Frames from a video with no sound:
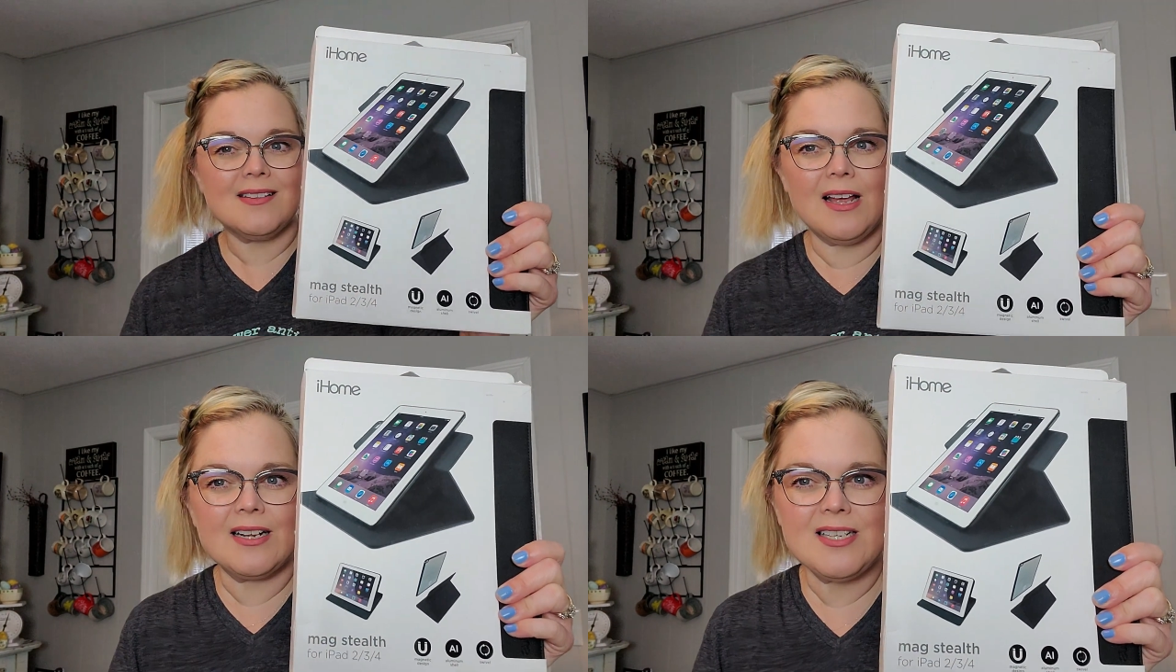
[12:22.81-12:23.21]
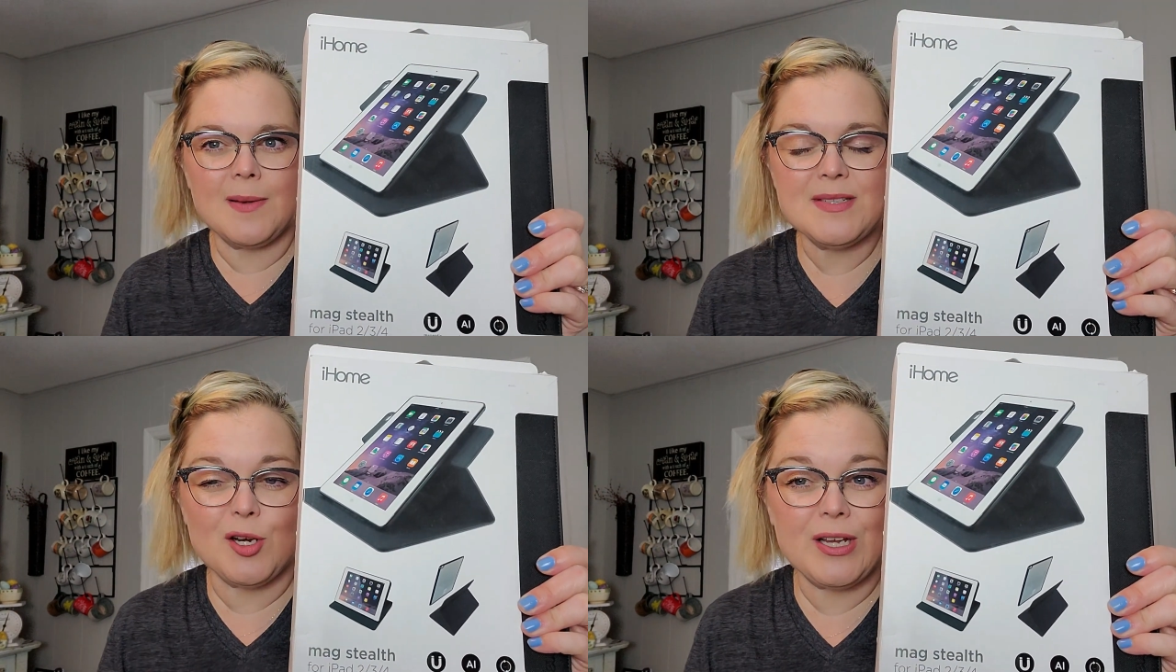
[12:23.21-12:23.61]
A lot of
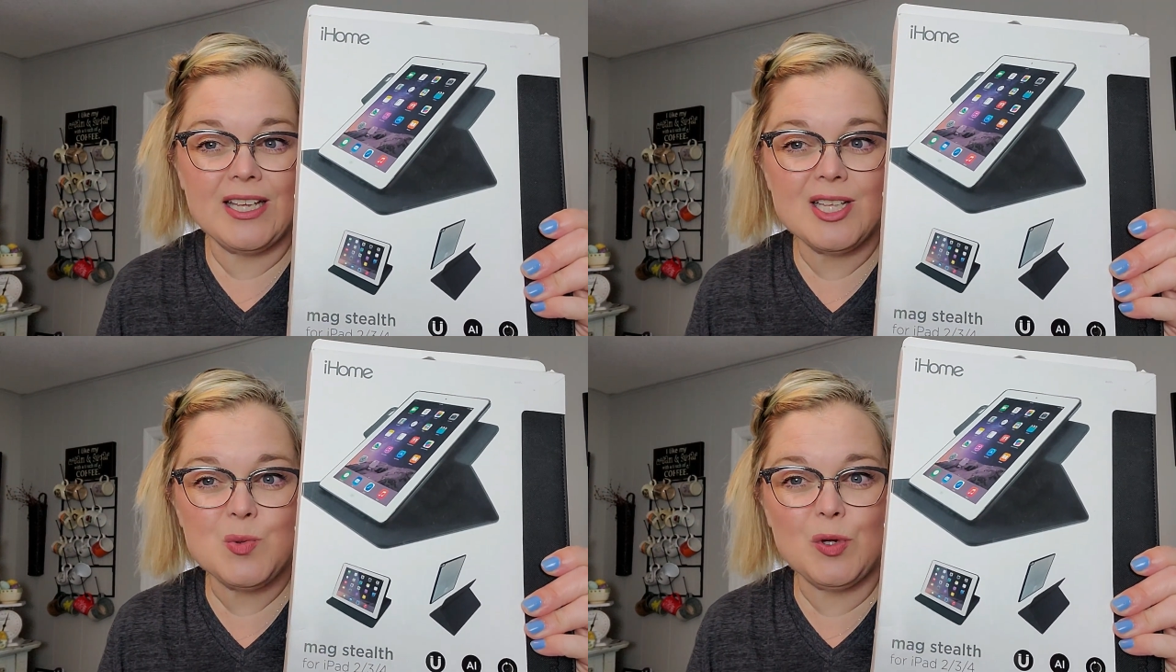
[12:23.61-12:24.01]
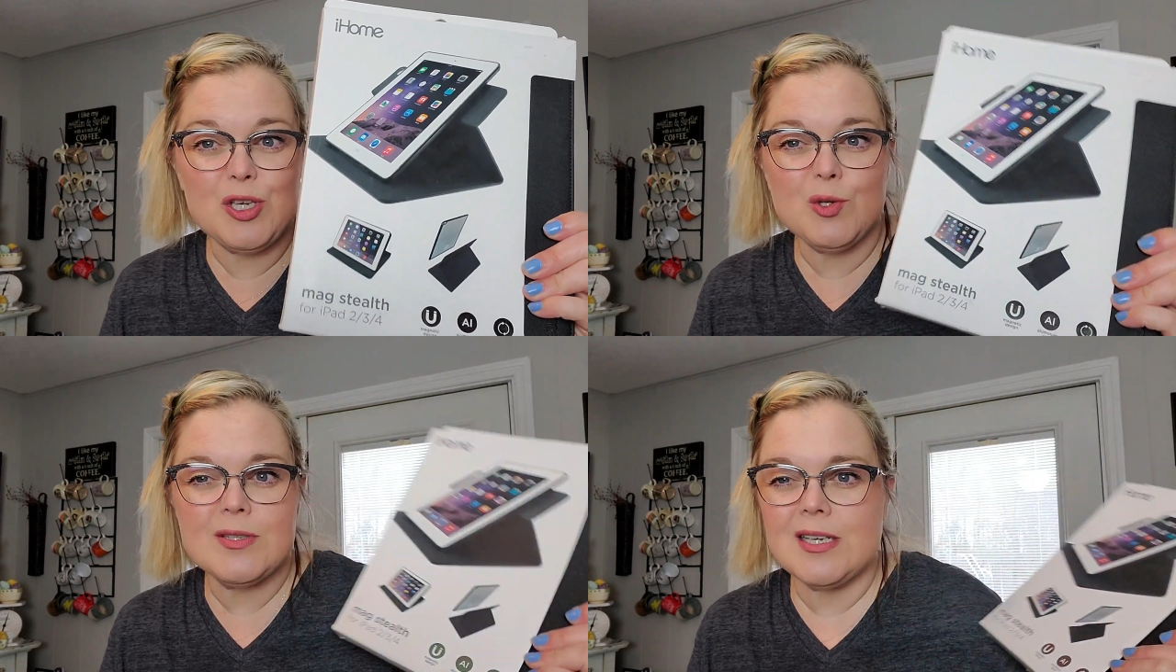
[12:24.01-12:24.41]
times their kids will
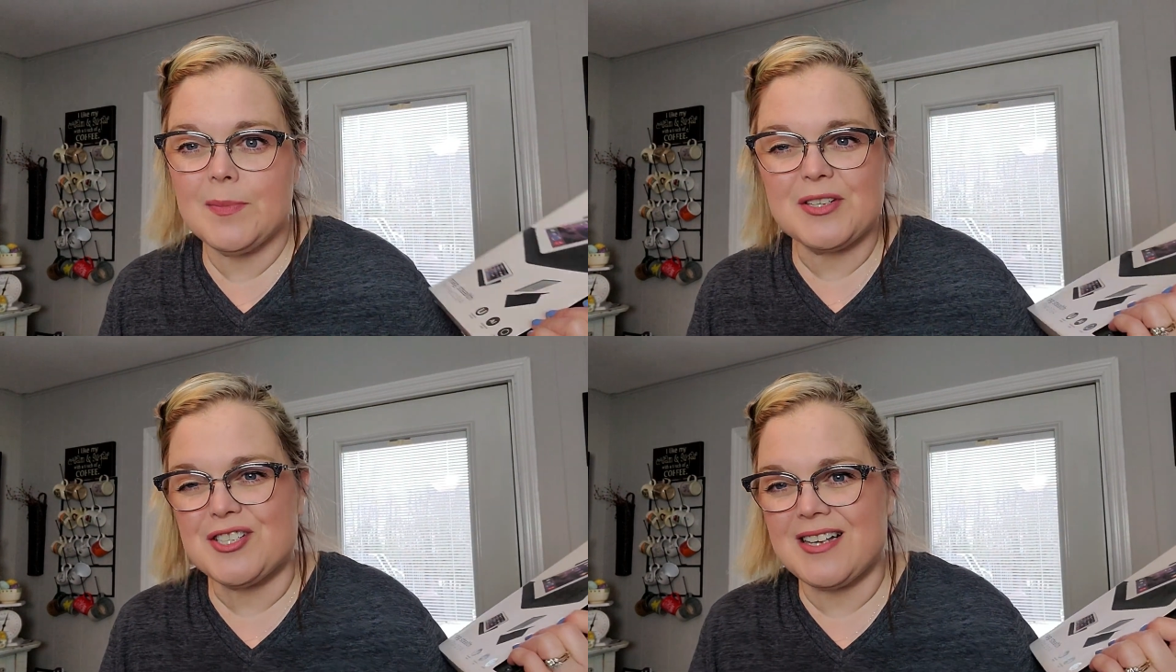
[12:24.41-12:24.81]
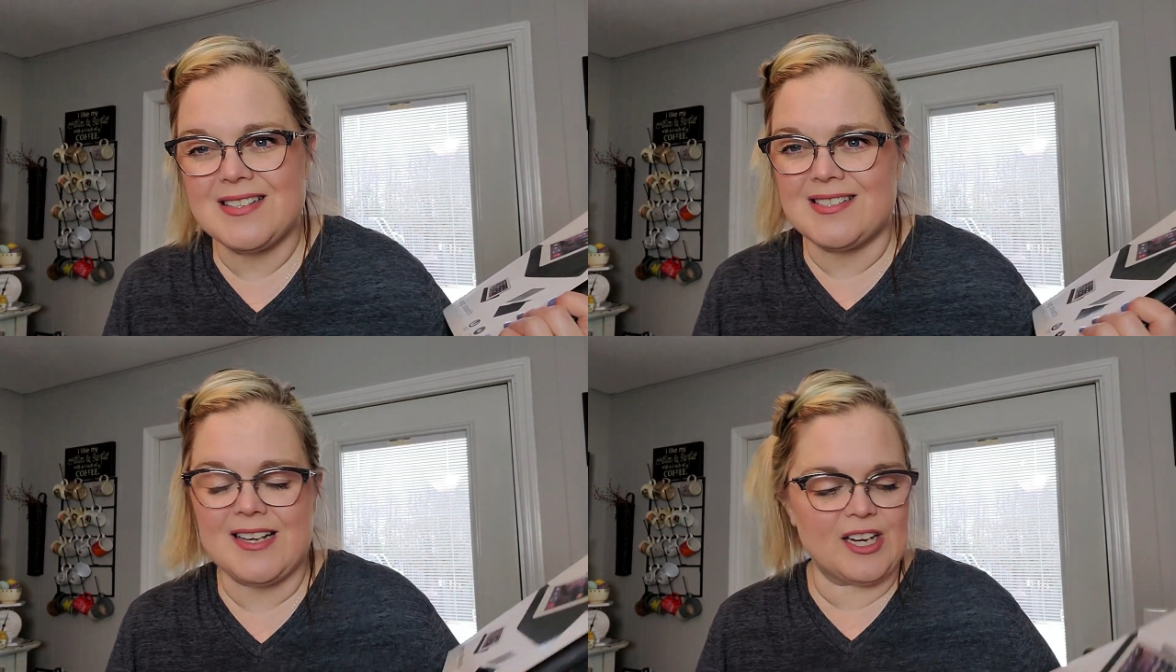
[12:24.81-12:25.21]
use them just as
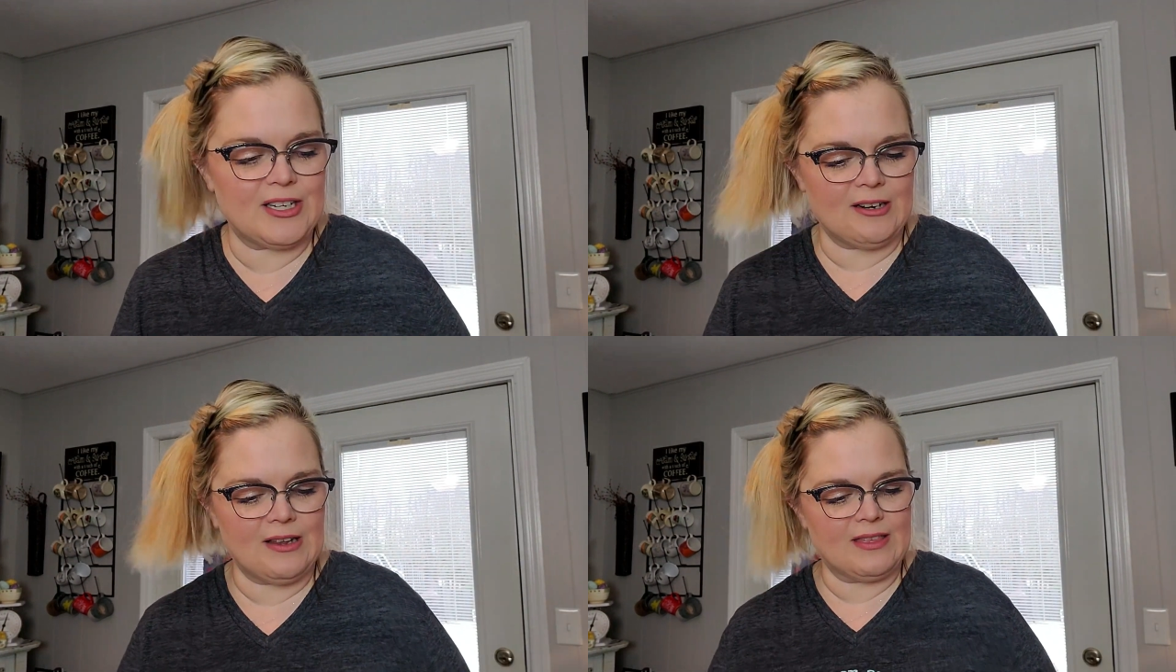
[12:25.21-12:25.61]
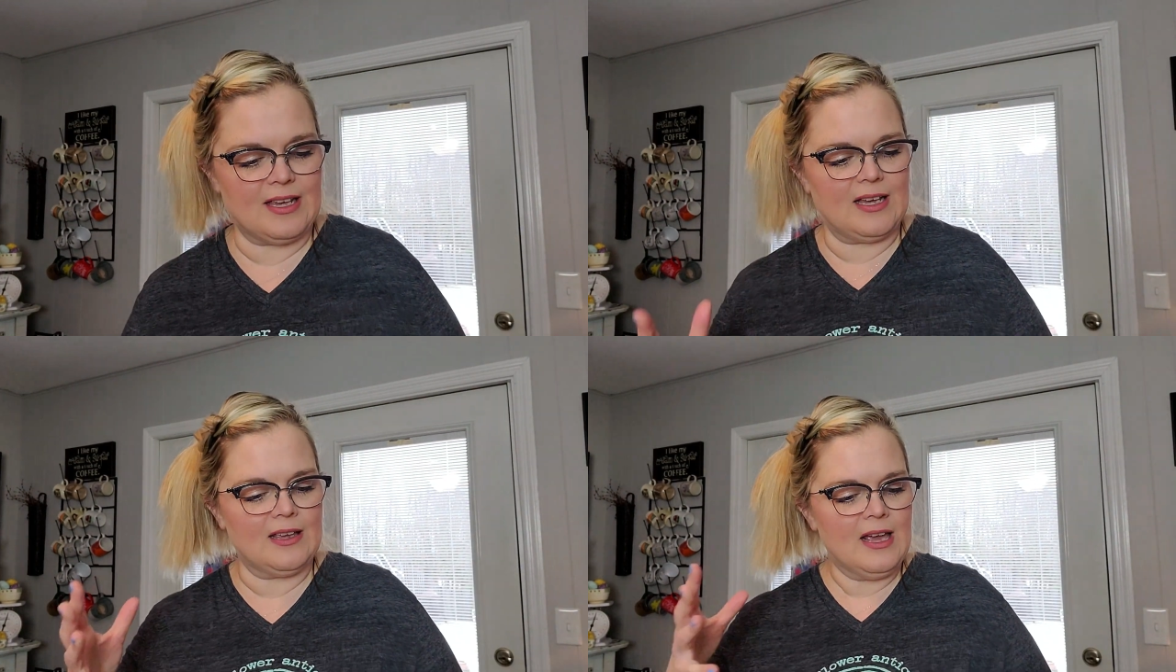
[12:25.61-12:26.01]
a secondary
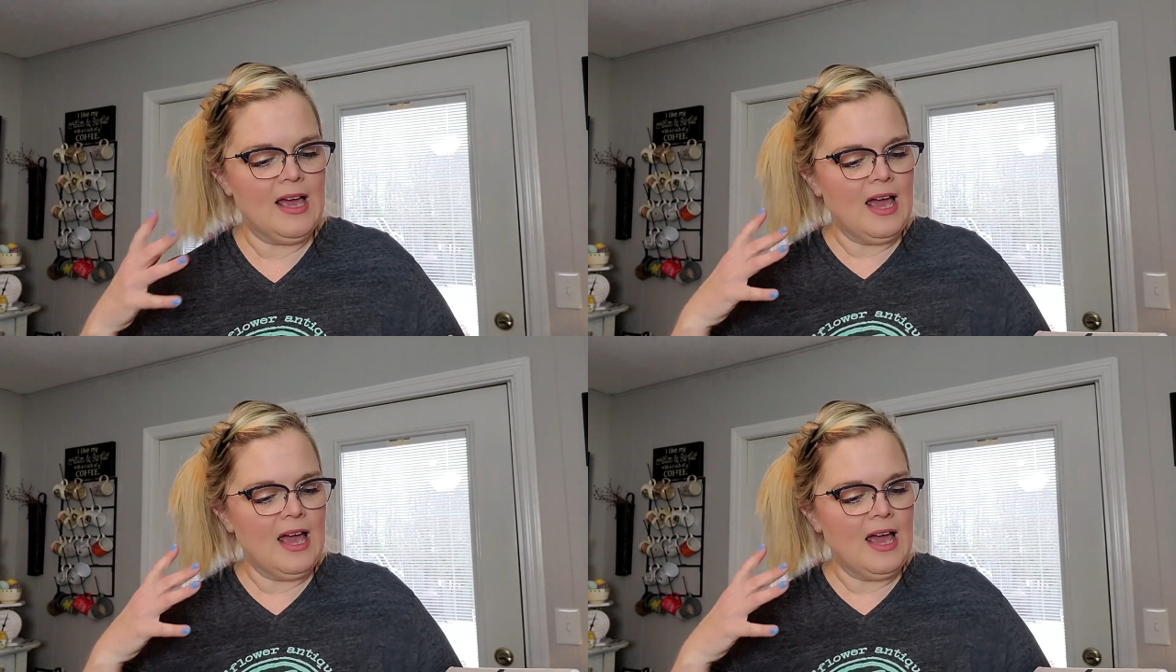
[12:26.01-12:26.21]
thing.